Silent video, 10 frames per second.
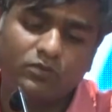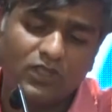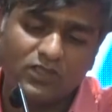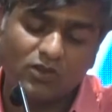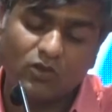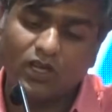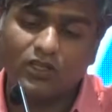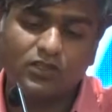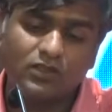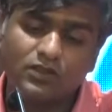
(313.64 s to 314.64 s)
these
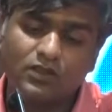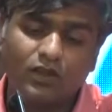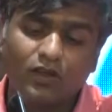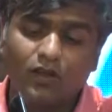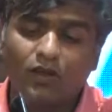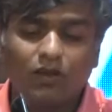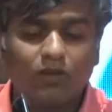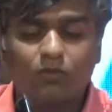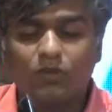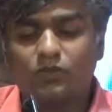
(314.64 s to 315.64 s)
locations,
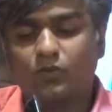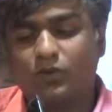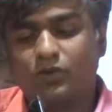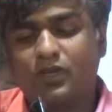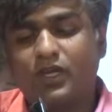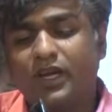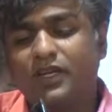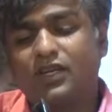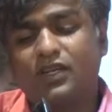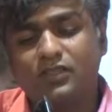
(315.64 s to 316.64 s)
which would
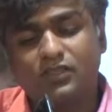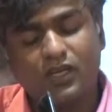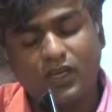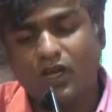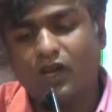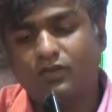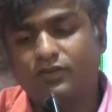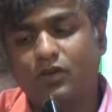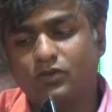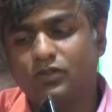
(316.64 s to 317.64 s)
create at least
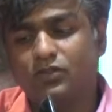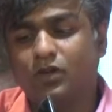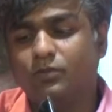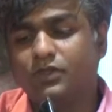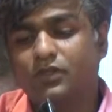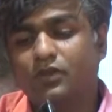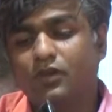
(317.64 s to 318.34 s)
3,500 jobs.